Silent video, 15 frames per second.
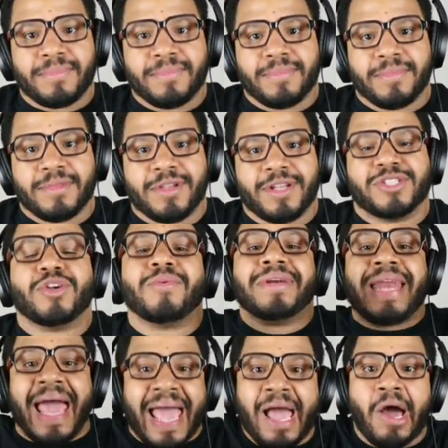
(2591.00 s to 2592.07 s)
So
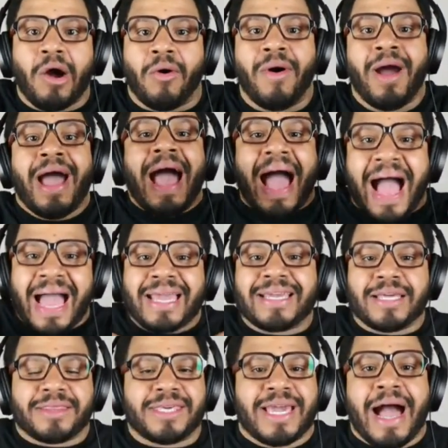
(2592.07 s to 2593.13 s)
now I get
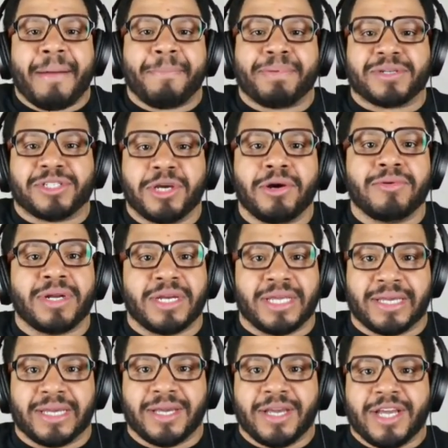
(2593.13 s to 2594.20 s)
the opportunity
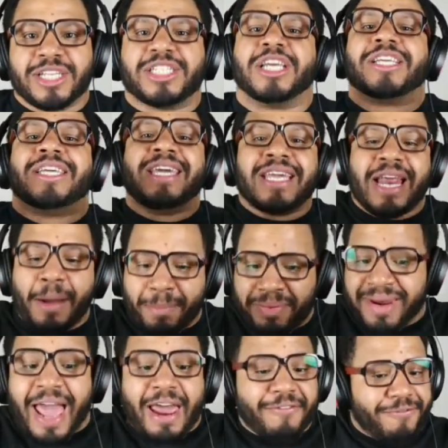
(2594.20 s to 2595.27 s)
to get a
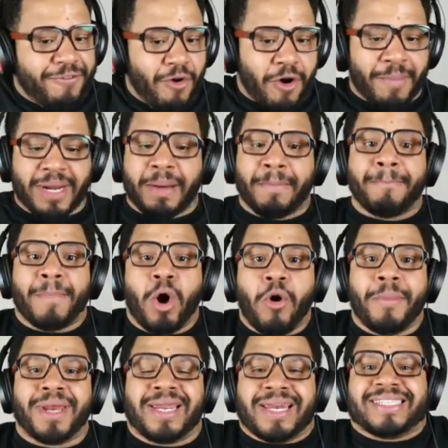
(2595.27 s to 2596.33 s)
platform and a
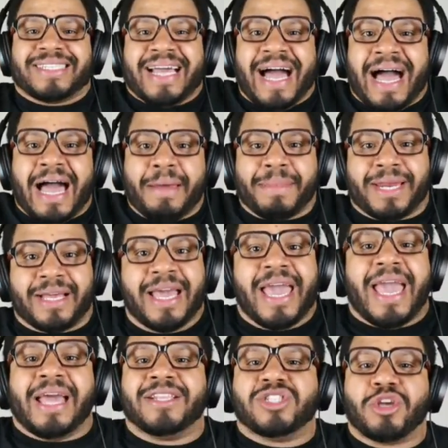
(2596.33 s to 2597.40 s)
moment and a time and,
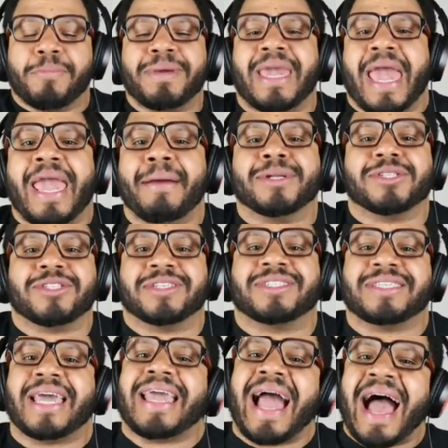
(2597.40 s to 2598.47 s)
and to be able to
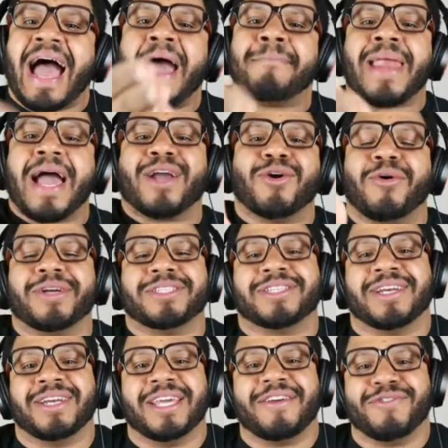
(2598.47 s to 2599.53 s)
say, I'm not going to
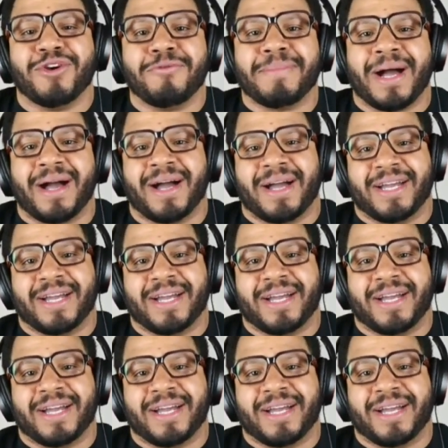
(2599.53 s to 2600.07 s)
leave you behind.